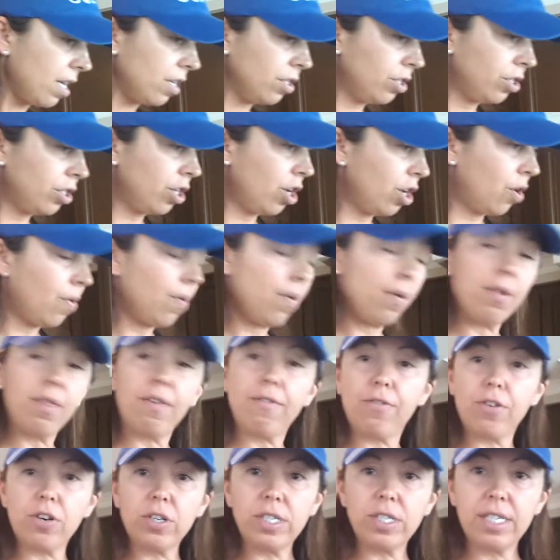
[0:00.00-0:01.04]
So the
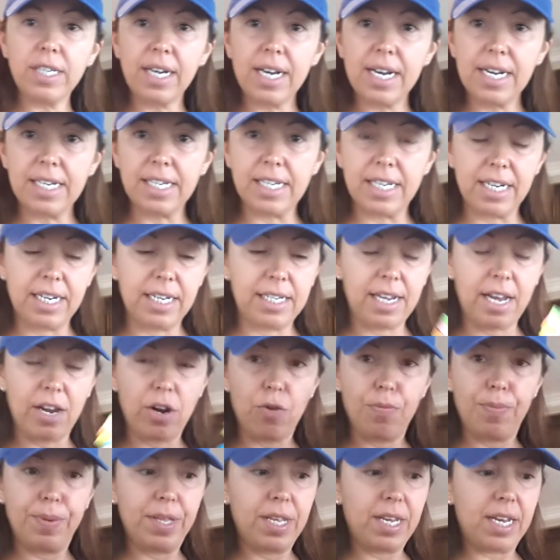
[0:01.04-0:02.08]
first thing I did is I
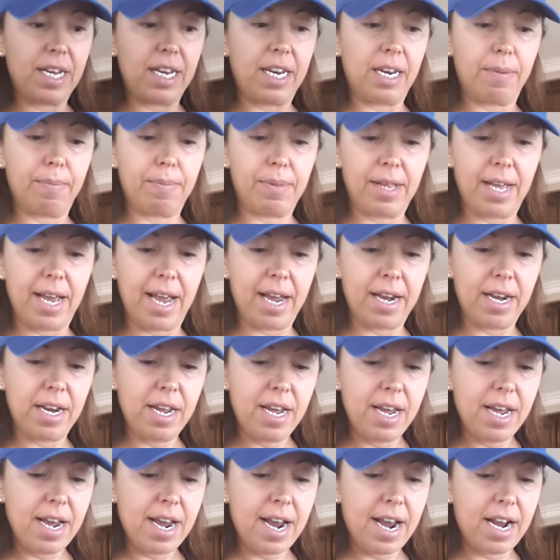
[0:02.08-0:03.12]
opened the eating plan
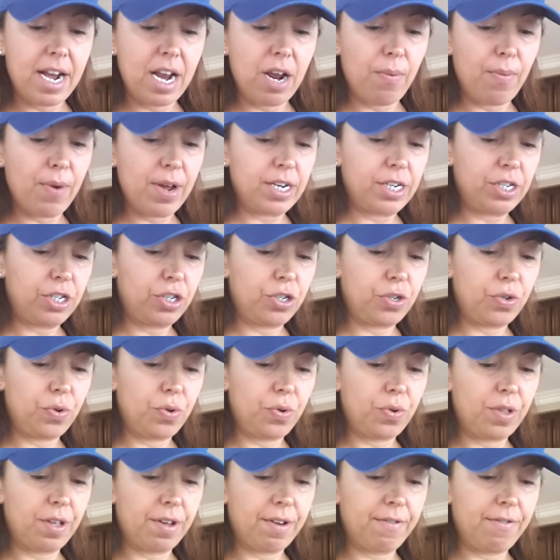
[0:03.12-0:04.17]
and I went
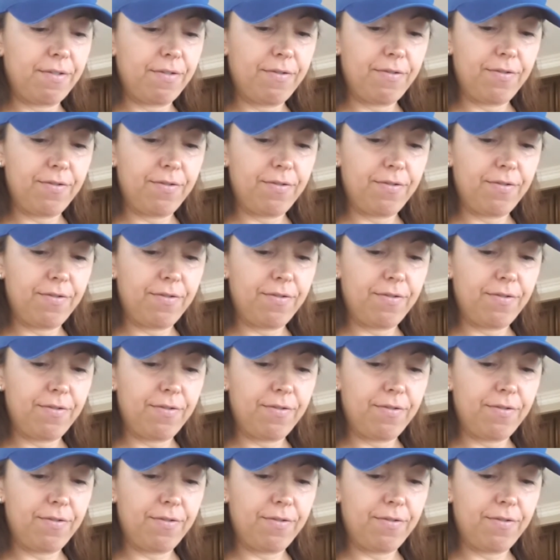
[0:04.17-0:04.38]
to the